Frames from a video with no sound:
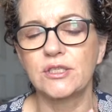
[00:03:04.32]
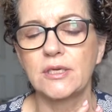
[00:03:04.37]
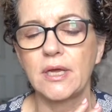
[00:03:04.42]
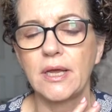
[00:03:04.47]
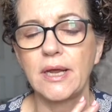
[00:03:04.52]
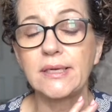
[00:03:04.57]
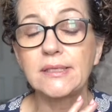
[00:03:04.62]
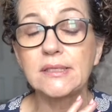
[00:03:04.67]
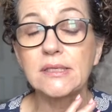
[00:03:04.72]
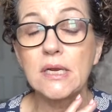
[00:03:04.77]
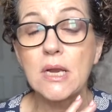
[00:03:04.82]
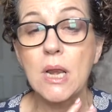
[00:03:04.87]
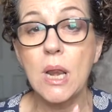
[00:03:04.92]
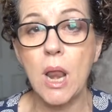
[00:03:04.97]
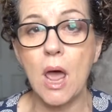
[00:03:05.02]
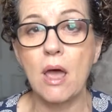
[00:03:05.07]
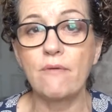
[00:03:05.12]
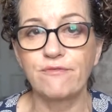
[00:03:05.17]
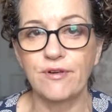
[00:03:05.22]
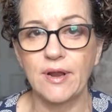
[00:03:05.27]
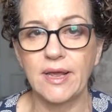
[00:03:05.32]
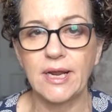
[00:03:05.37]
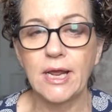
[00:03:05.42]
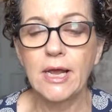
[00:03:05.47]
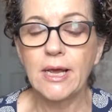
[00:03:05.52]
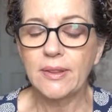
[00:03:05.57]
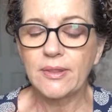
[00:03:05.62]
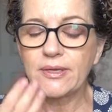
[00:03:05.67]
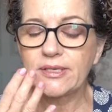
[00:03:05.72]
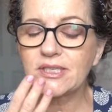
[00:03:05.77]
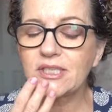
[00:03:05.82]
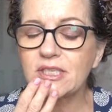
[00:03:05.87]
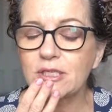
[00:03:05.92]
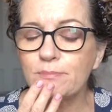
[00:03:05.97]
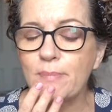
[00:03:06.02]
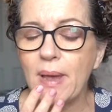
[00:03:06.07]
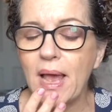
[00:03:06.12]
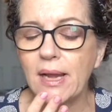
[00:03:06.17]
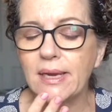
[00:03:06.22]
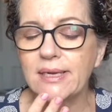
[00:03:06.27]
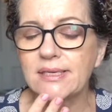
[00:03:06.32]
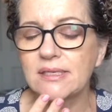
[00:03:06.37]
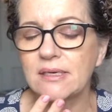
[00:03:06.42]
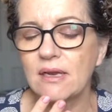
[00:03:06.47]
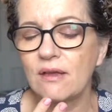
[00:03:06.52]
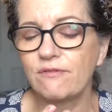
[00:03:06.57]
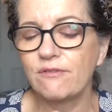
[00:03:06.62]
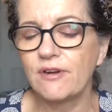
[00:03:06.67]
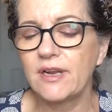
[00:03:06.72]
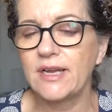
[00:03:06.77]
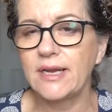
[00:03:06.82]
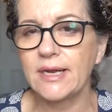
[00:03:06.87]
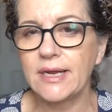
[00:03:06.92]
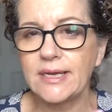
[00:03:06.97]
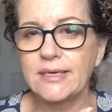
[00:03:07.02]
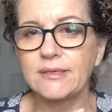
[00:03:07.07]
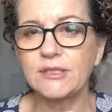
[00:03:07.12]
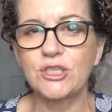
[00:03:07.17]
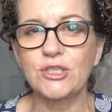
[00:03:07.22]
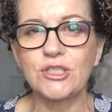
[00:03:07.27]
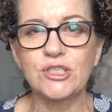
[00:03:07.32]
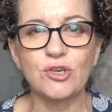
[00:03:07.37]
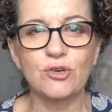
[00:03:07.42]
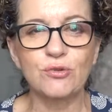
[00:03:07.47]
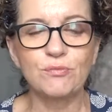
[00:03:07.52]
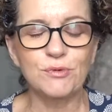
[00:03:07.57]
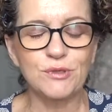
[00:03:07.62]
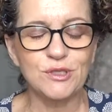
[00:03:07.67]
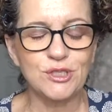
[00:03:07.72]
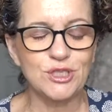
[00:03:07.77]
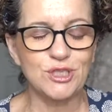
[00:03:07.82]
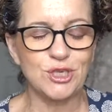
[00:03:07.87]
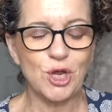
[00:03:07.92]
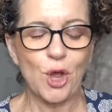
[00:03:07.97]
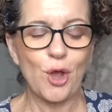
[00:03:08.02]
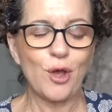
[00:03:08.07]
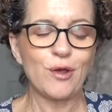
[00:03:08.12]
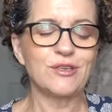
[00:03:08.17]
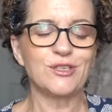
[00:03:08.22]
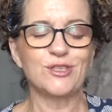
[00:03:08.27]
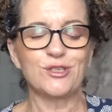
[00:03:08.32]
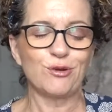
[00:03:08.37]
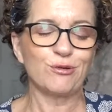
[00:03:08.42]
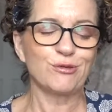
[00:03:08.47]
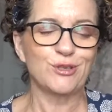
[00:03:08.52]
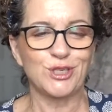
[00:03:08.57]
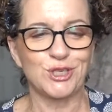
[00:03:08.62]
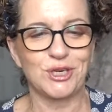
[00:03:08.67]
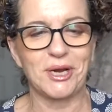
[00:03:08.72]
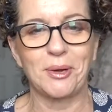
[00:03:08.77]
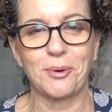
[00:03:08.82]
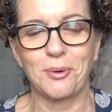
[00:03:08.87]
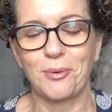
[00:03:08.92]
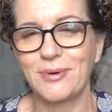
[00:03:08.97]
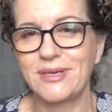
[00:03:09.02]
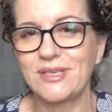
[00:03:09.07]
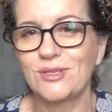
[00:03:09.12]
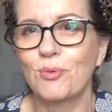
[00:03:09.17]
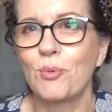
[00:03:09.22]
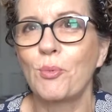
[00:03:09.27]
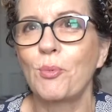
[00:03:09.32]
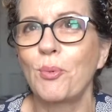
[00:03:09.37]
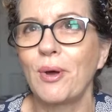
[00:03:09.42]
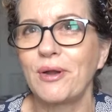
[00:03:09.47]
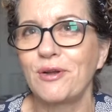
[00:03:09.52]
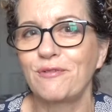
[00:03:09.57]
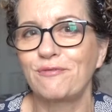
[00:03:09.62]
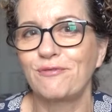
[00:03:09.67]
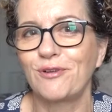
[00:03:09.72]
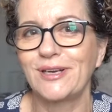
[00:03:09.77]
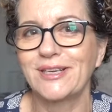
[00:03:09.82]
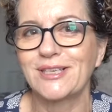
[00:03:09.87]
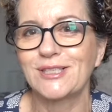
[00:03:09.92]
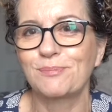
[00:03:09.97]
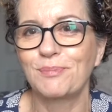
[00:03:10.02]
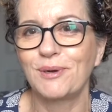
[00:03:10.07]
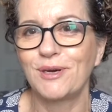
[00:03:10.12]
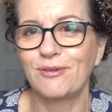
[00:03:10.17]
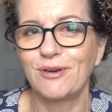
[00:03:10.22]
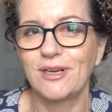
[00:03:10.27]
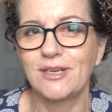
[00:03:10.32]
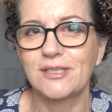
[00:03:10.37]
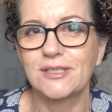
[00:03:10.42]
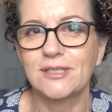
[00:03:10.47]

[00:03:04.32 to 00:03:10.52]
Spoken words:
it's lovely. The smell is lovely. It just turns your shower into a wonderful experience.